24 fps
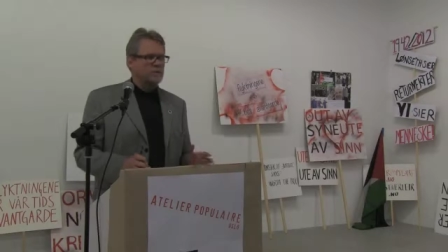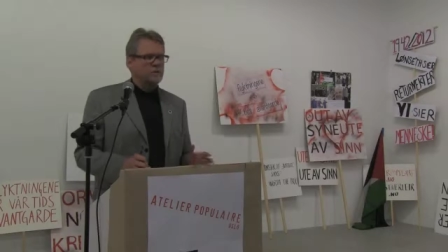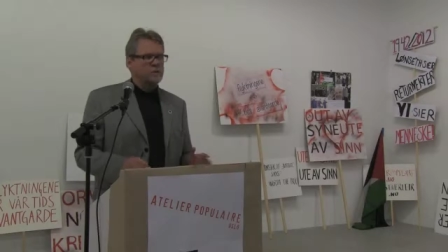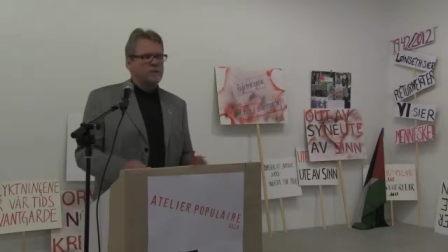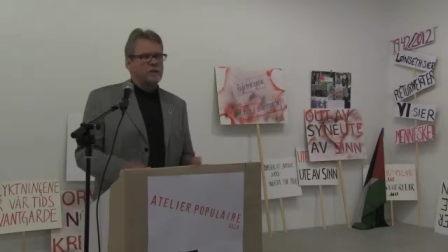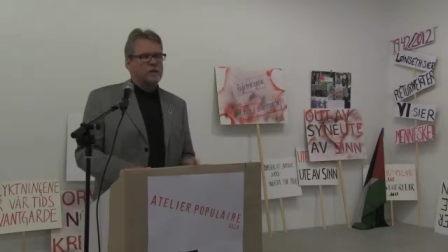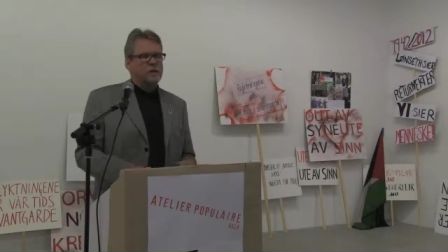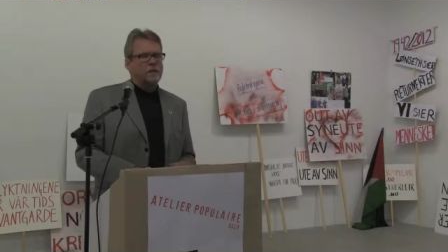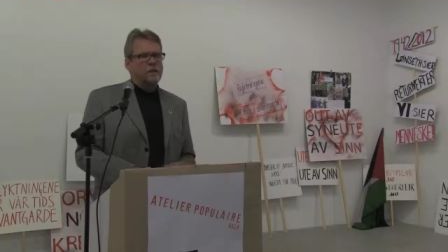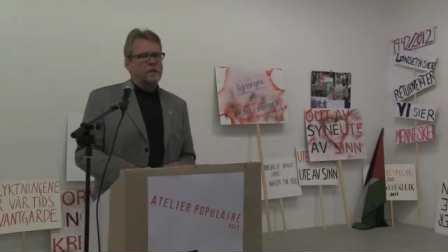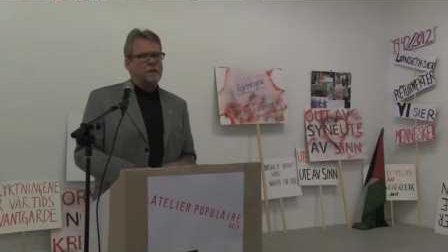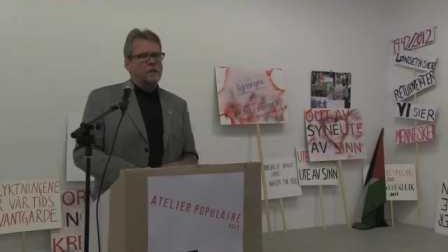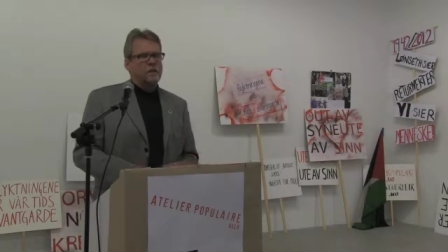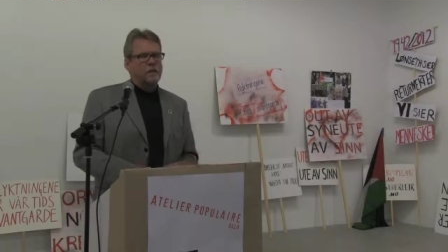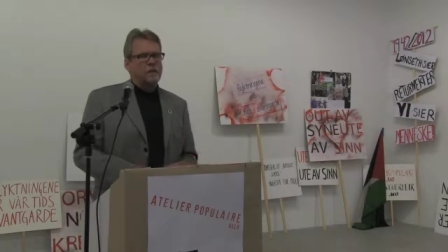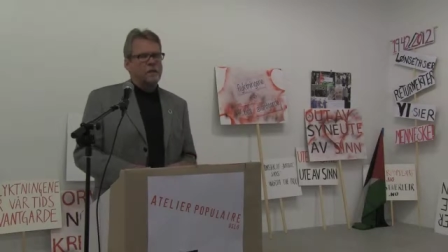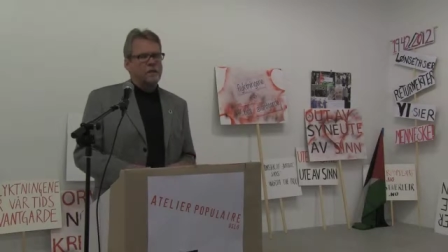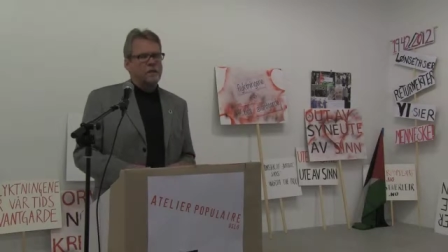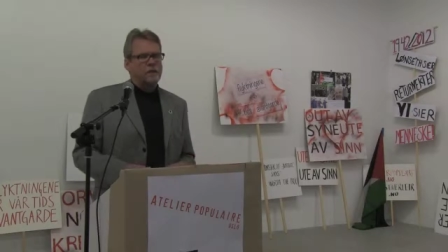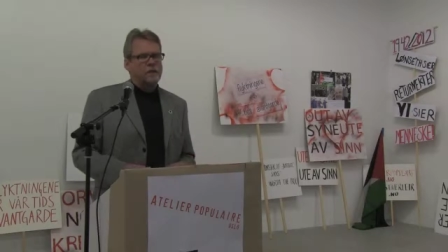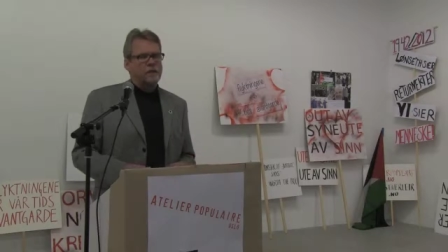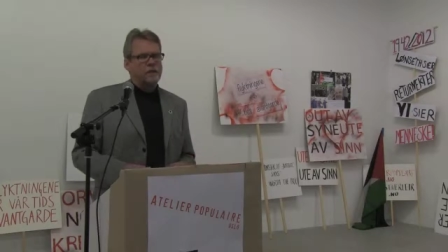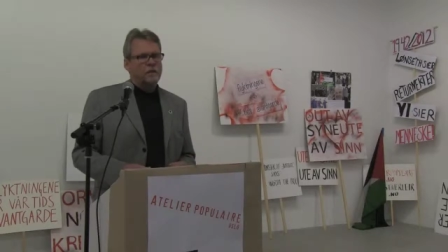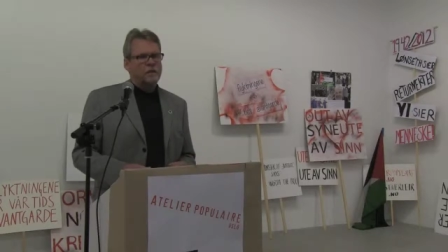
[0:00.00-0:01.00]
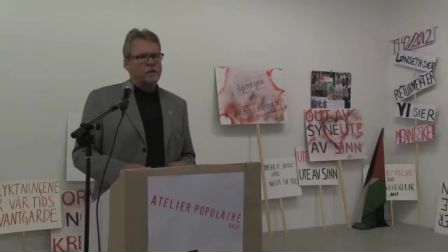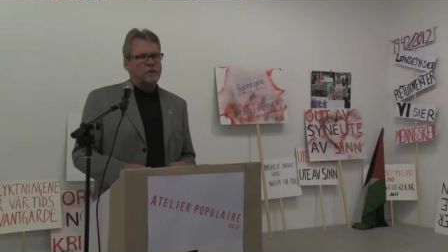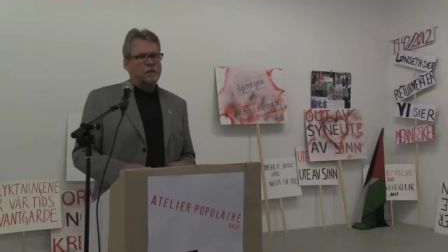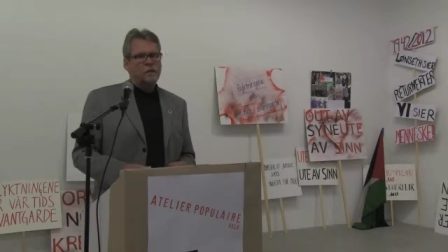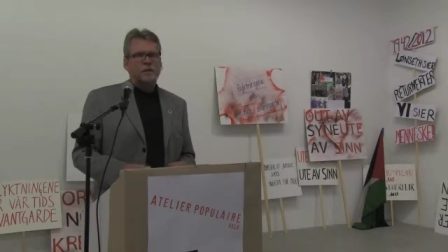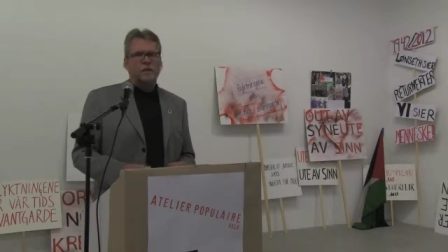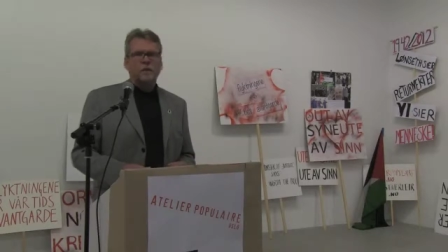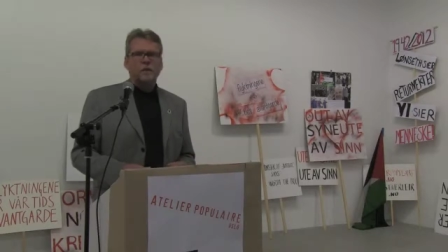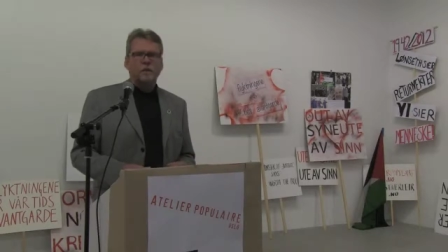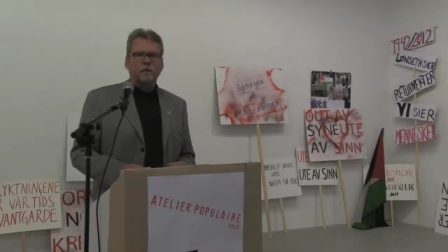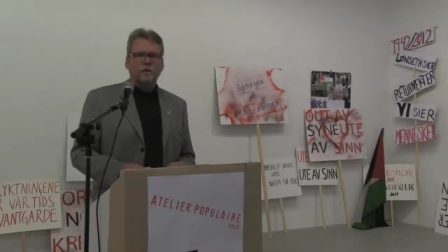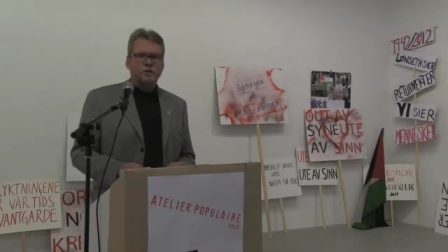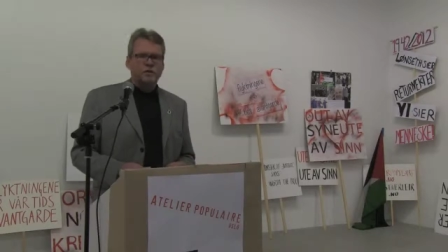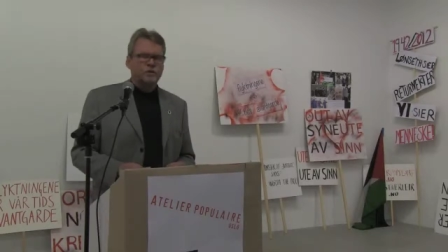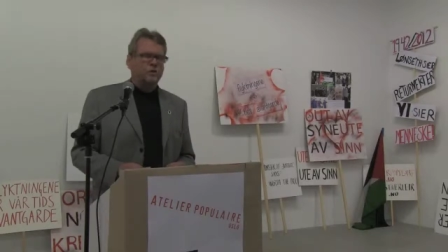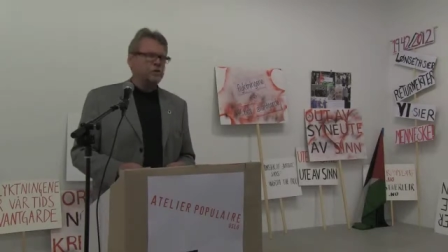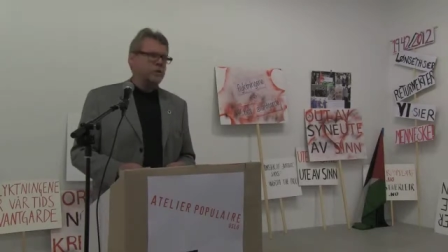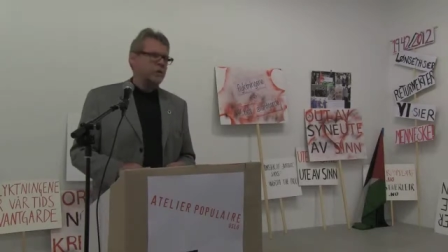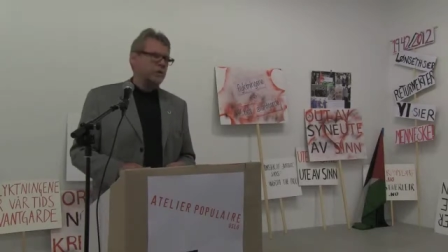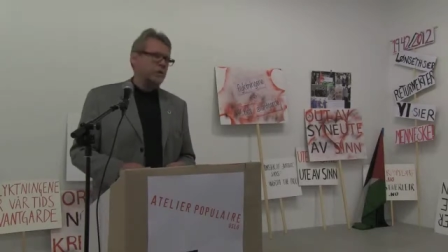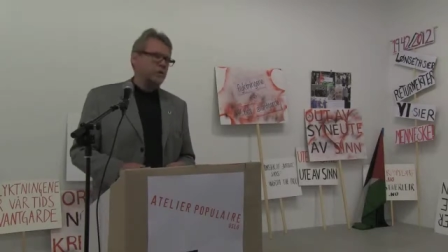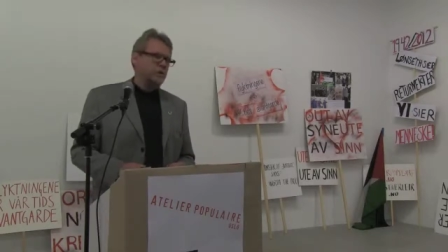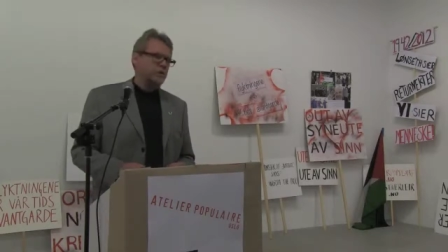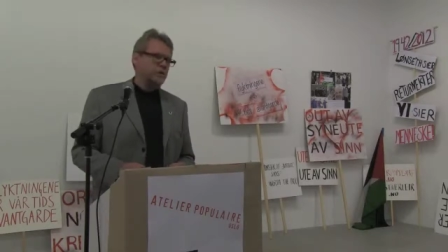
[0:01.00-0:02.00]
today, in the larger
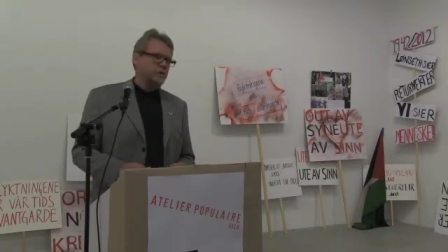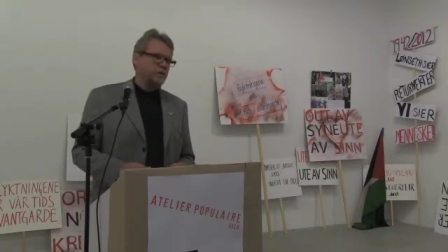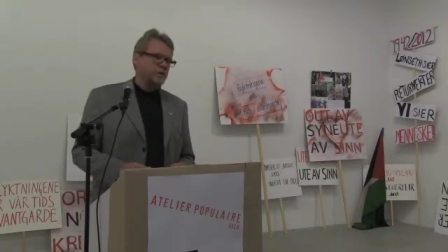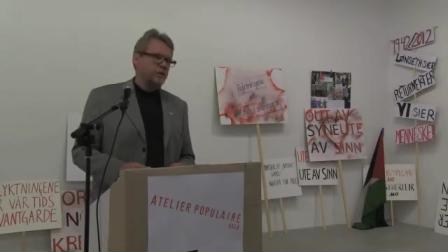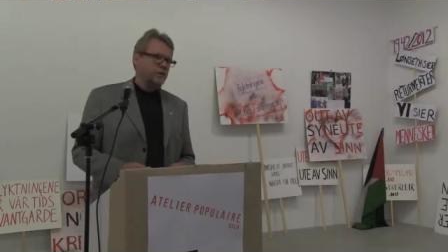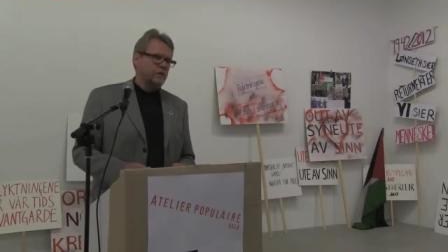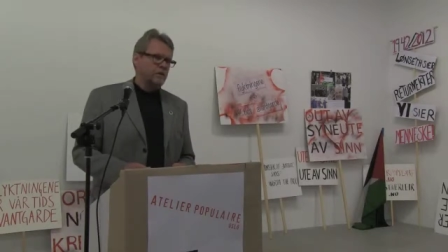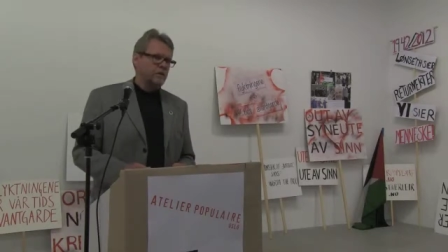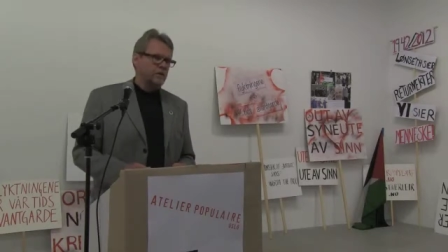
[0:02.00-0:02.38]
picture.